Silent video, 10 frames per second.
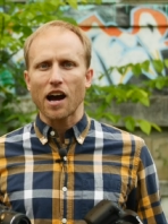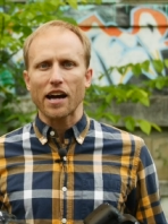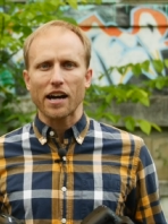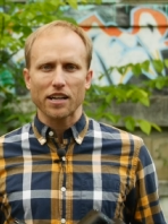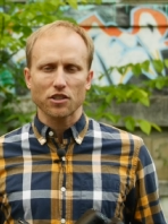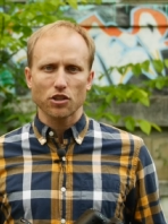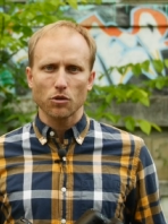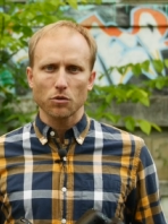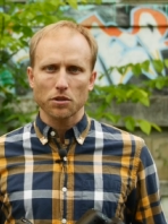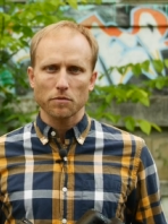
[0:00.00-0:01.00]
high
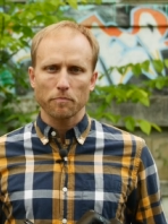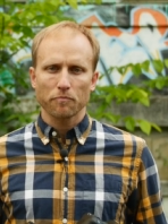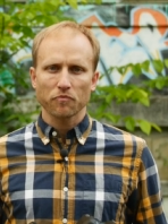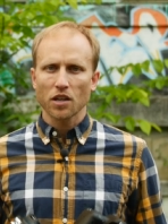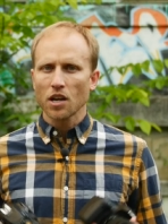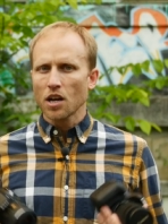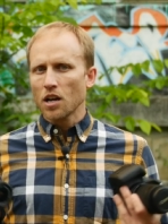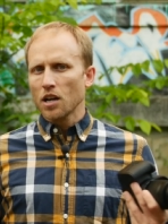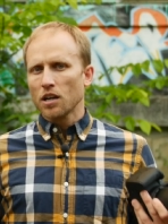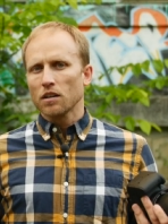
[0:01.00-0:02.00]
ISOs.
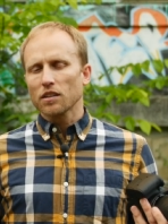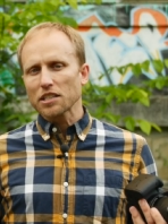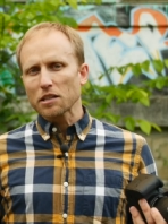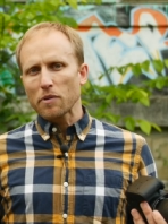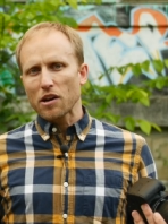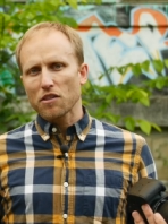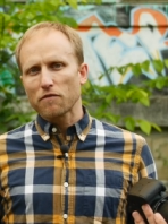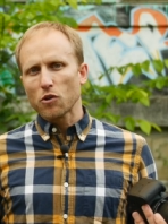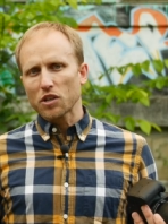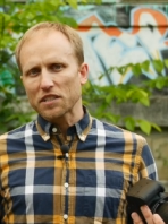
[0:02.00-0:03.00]
Let's compare the
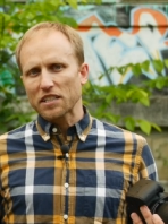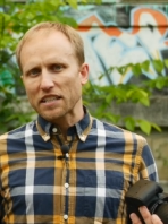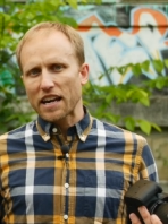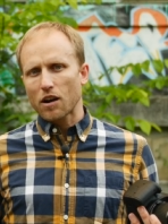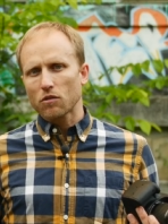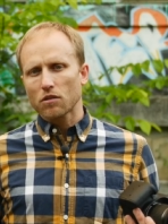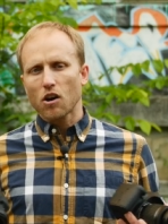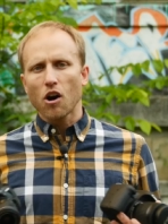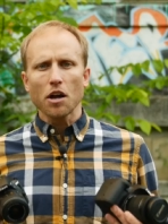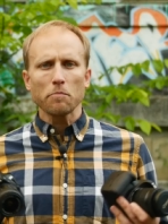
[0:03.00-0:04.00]
focusing now.
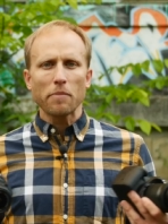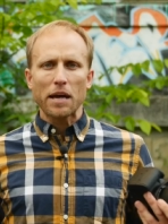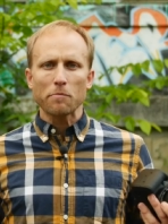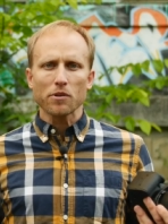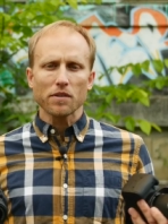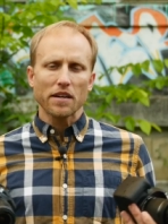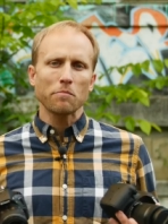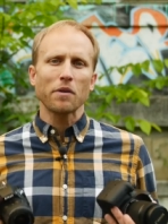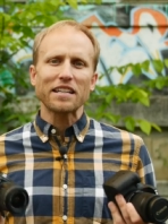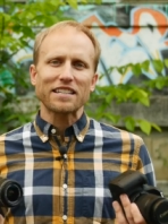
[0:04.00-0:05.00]
On paper, it
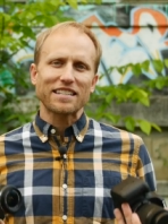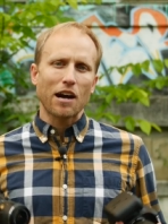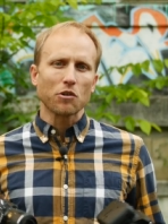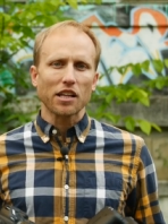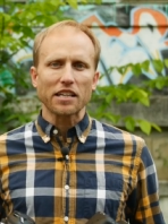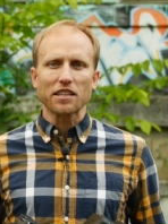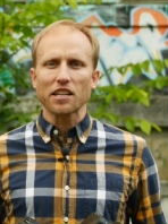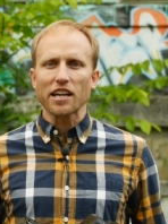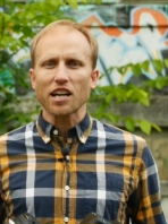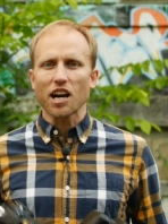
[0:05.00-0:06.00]
might sound like the
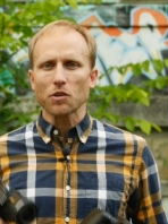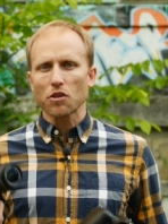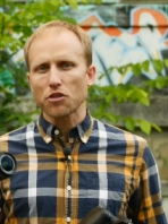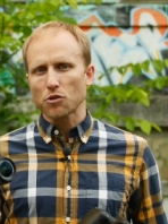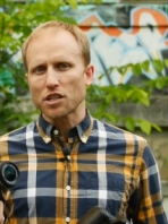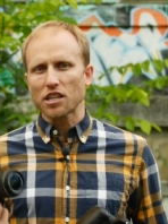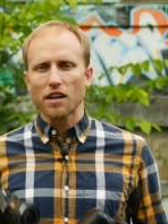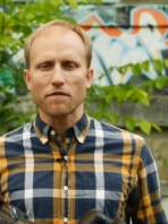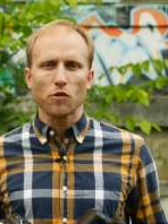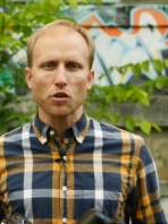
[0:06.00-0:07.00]
Nikon with
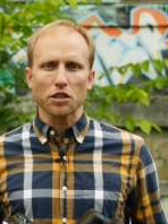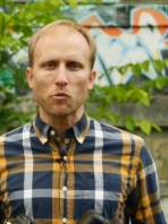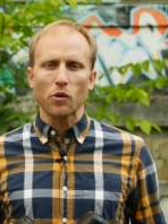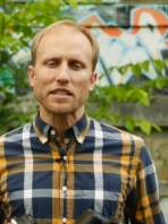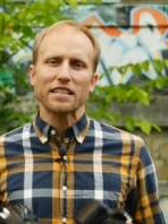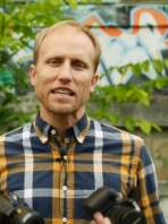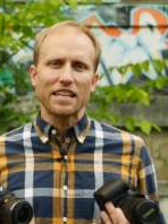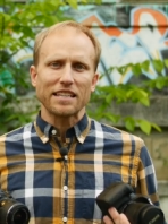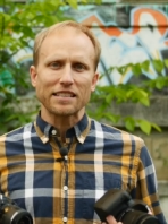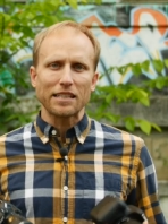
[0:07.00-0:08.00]
39 focus points
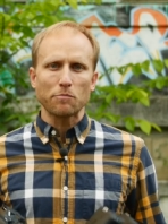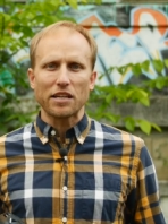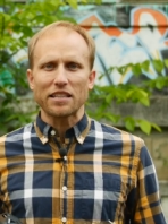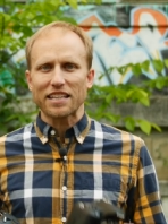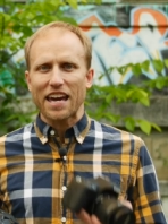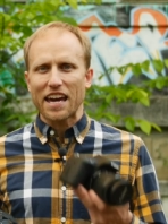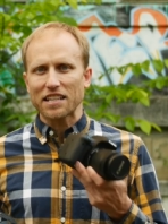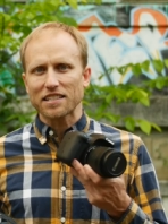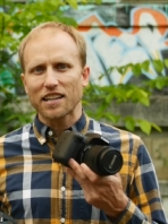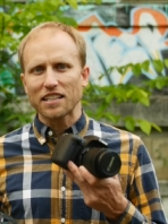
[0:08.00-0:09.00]
easily beats
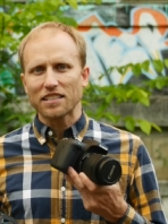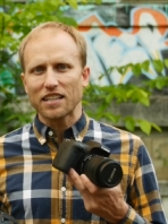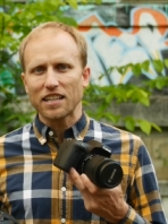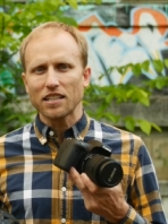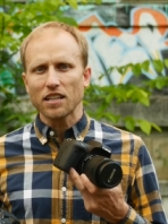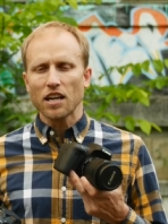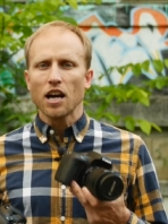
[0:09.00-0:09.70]
Canon's 19,